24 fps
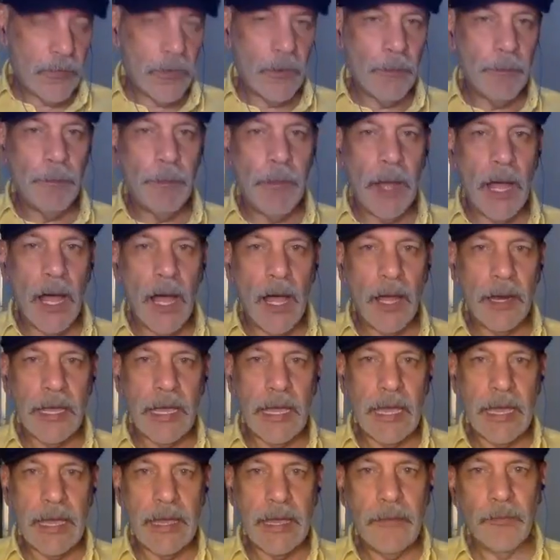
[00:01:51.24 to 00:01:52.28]
for
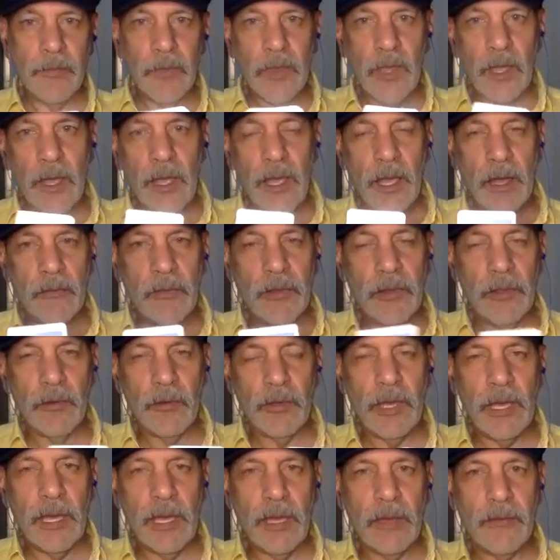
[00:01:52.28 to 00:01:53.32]
body, I have a little
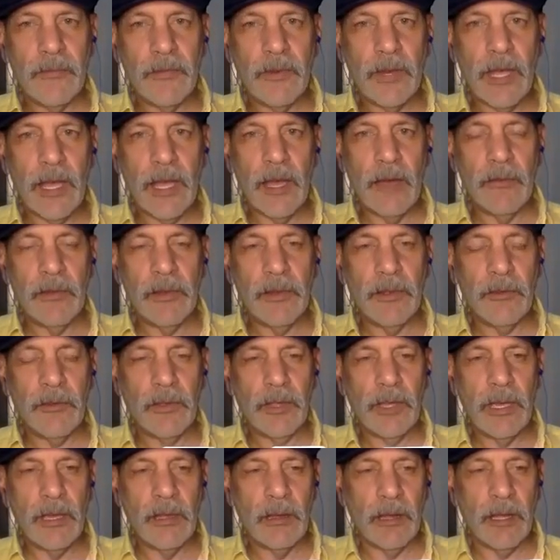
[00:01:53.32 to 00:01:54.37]
gift. I have a little
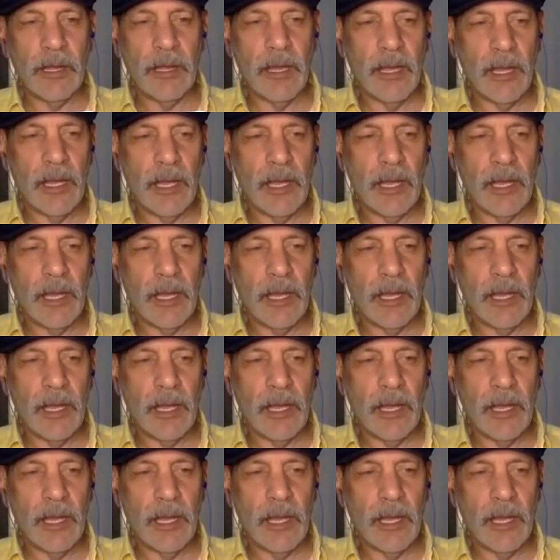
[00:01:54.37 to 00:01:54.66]
healing.